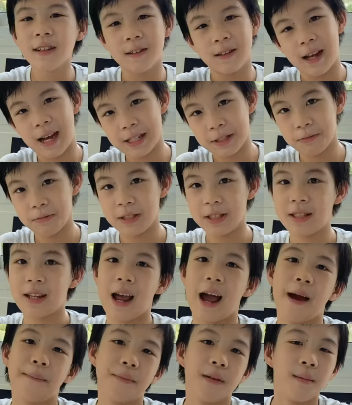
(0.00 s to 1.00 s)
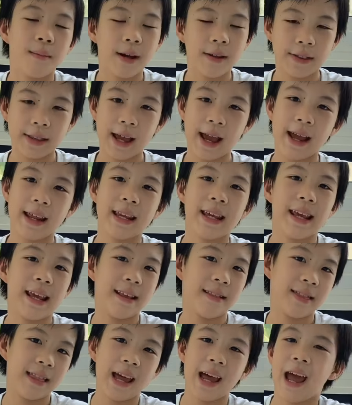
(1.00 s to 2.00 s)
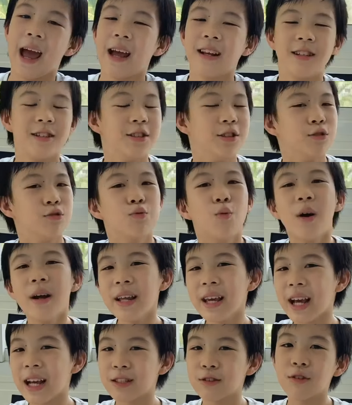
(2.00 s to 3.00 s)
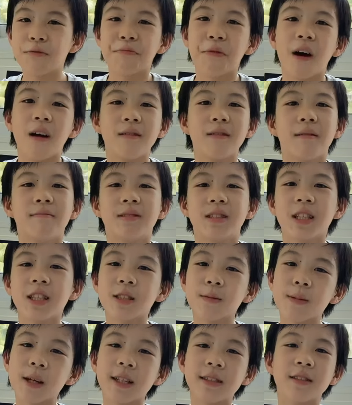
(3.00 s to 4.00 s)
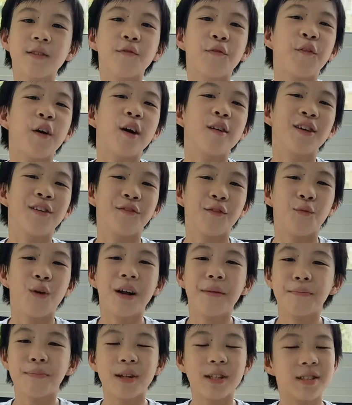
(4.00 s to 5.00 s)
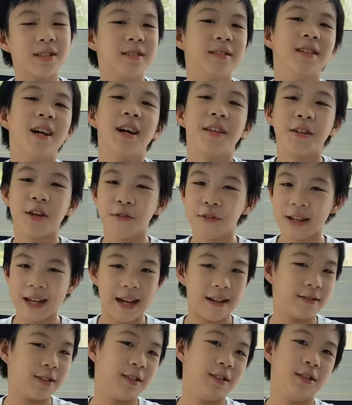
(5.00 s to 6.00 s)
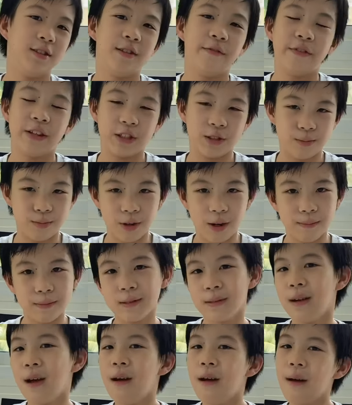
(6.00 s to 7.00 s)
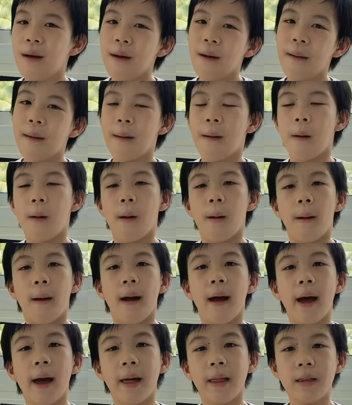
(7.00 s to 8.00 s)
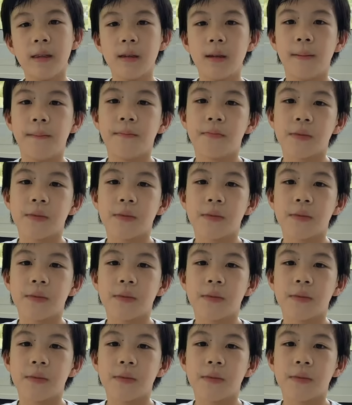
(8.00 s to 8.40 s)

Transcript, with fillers: class wasn't happy about that. He, they had to do 20 extra problems just because of fault of one person not knowing how to do division problems. And